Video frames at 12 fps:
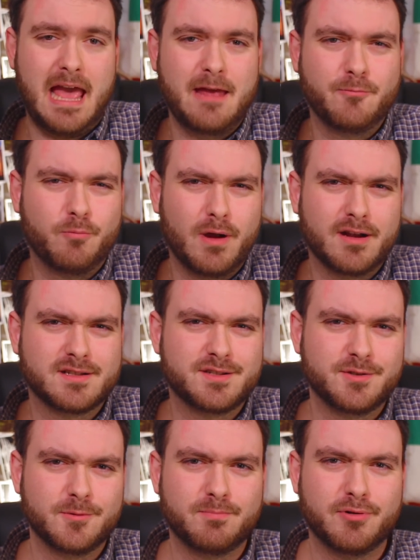and where
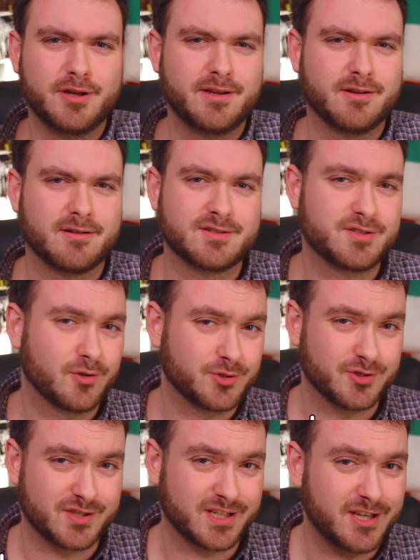to put your
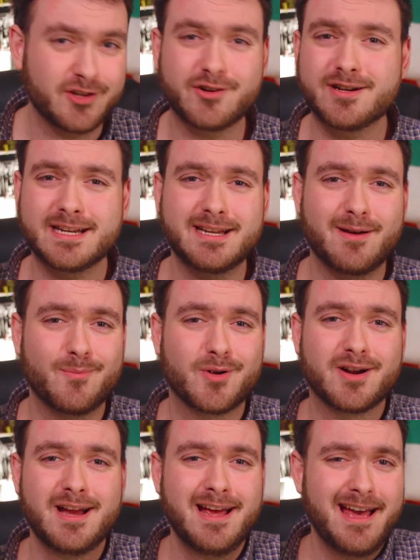social security number,